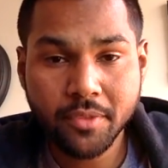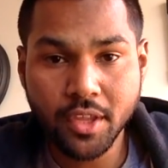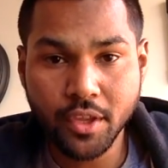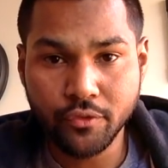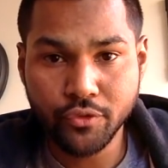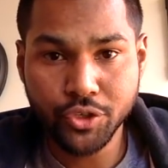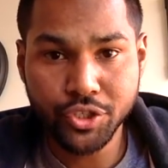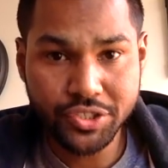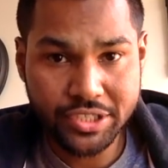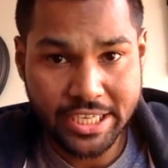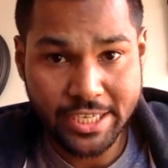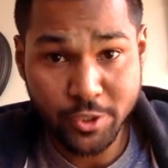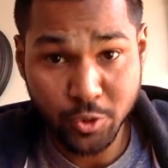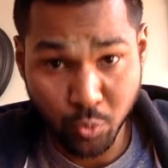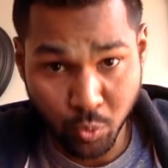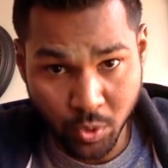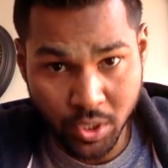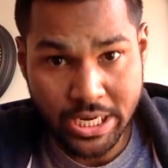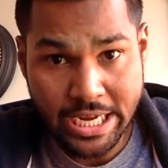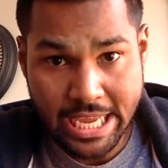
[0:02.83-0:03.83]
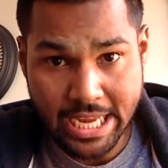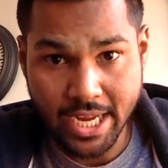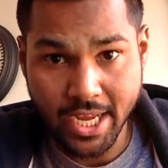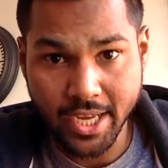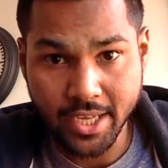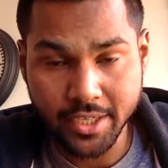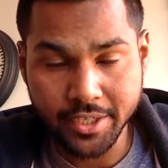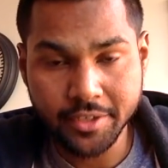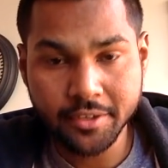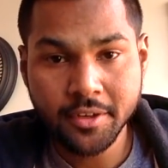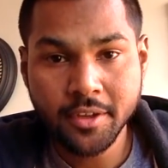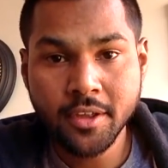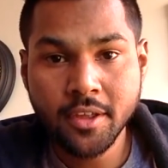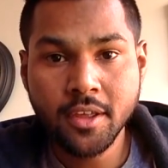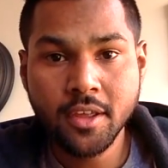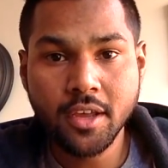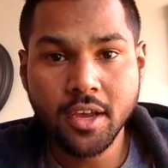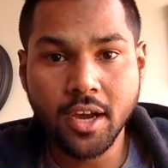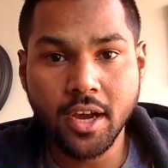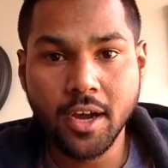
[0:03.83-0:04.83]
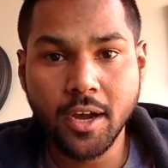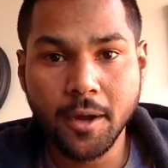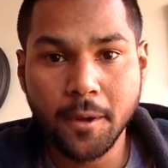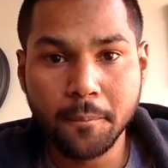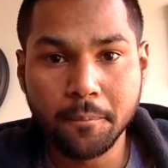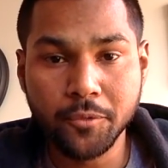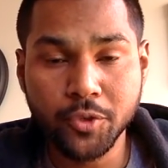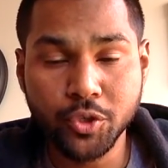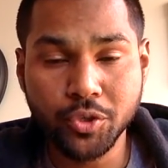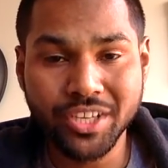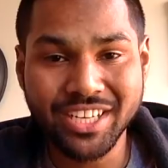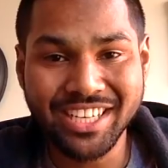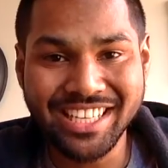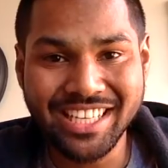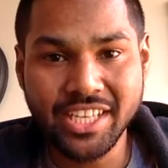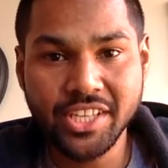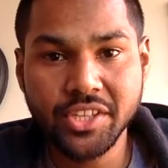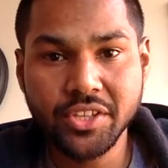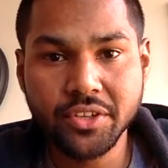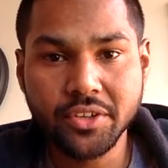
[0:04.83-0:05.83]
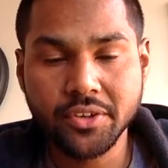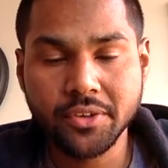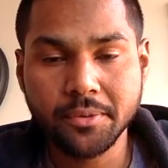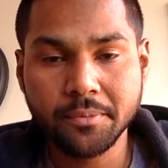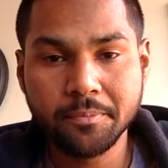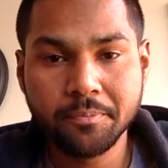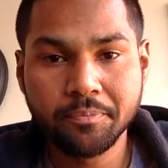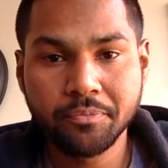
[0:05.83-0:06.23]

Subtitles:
if you decide to work in Ireland, you can either